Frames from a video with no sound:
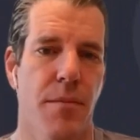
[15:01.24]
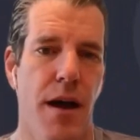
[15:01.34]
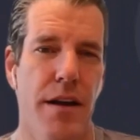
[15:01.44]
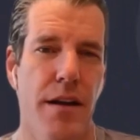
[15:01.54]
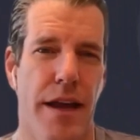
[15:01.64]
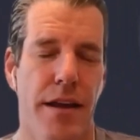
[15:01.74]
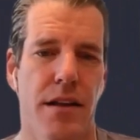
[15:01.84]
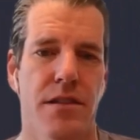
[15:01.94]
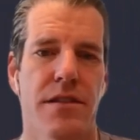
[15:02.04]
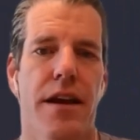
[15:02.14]
a commodity, like
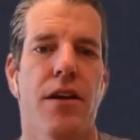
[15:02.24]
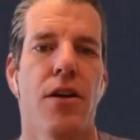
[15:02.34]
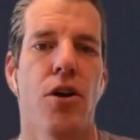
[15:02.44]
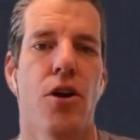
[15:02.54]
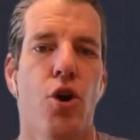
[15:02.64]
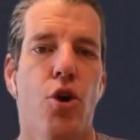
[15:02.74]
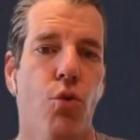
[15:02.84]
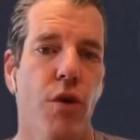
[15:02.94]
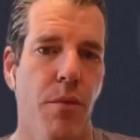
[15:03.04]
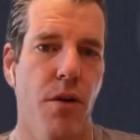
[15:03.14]
let's say
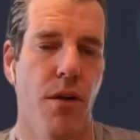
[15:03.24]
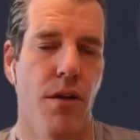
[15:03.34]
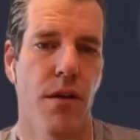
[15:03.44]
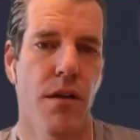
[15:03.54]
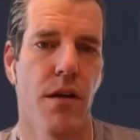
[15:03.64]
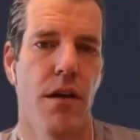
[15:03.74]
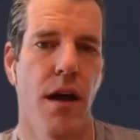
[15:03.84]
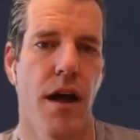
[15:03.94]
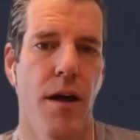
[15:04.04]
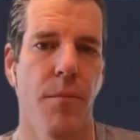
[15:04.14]
Ripple.
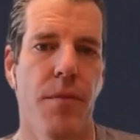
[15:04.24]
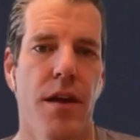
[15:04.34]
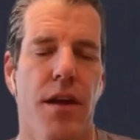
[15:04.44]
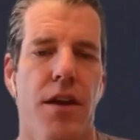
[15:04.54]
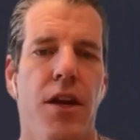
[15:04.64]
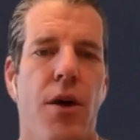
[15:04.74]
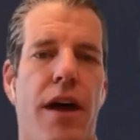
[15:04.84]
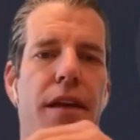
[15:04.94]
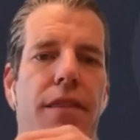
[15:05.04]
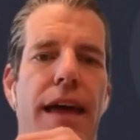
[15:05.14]
Um, you know, I
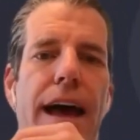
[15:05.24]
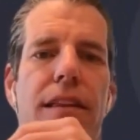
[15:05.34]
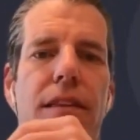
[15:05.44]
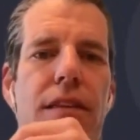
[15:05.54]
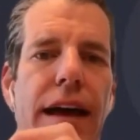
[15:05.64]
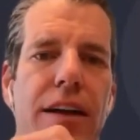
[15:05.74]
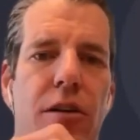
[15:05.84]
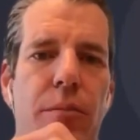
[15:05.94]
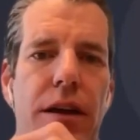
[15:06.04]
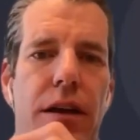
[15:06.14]
think that that
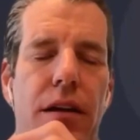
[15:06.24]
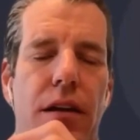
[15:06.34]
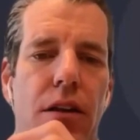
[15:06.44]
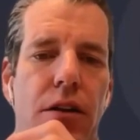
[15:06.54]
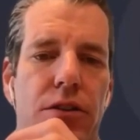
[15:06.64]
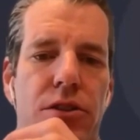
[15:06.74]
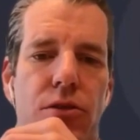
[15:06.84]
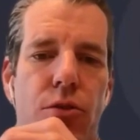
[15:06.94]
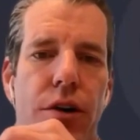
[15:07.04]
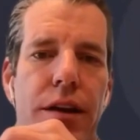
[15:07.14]
could be a longer
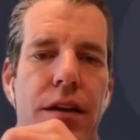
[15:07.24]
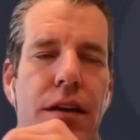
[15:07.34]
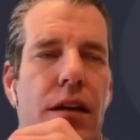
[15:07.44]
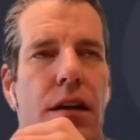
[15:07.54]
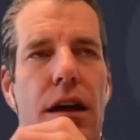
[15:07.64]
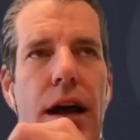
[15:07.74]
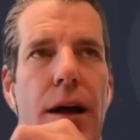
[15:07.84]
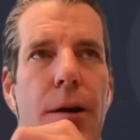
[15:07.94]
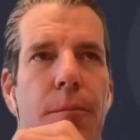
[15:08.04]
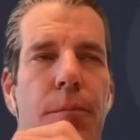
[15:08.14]
story,
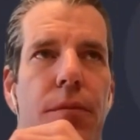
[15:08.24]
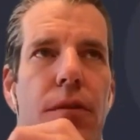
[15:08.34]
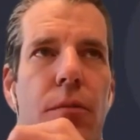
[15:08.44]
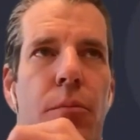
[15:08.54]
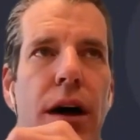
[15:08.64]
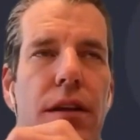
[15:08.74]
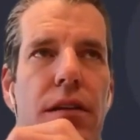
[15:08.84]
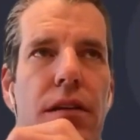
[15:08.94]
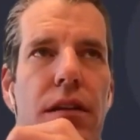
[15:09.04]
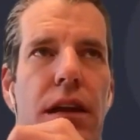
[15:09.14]
um, but
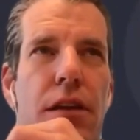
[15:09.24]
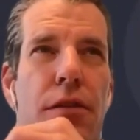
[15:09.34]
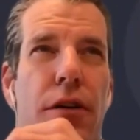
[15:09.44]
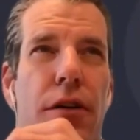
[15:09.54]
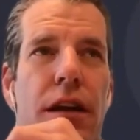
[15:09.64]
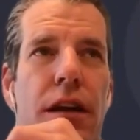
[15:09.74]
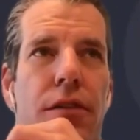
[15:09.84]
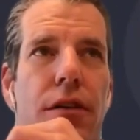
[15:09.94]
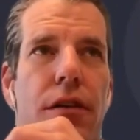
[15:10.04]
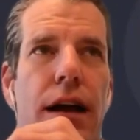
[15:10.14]
Ether,
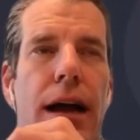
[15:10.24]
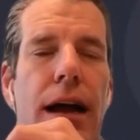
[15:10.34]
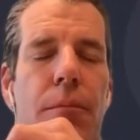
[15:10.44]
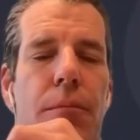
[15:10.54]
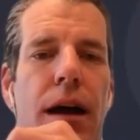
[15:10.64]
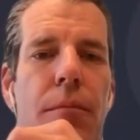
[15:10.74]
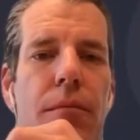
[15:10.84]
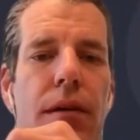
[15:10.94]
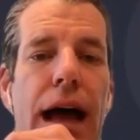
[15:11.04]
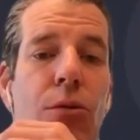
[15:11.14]
Ether, I'm,
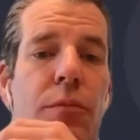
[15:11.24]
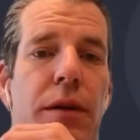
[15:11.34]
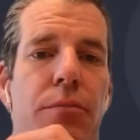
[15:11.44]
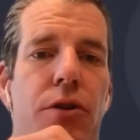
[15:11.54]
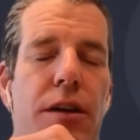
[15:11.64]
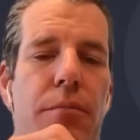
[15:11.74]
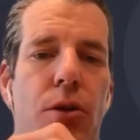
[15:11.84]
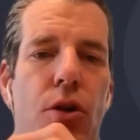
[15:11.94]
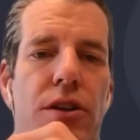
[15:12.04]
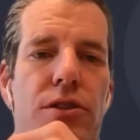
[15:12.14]
I'm, I would be pretty
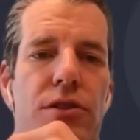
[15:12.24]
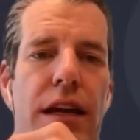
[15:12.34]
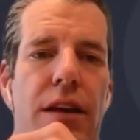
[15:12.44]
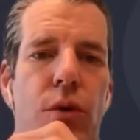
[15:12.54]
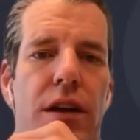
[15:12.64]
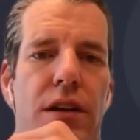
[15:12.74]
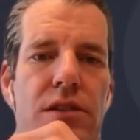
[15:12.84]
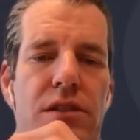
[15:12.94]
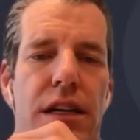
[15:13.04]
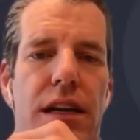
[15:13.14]
bullish that we could
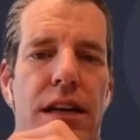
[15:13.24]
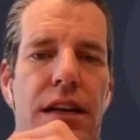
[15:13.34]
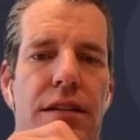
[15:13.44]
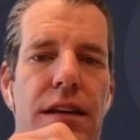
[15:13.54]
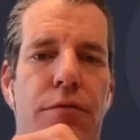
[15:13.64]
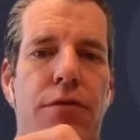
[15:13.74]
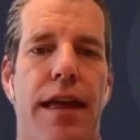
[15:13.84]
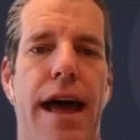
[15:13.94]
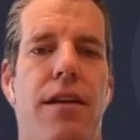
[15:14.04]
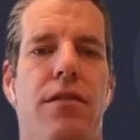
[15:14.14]
see an ETF for
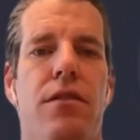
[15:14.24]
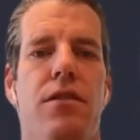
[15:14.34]
that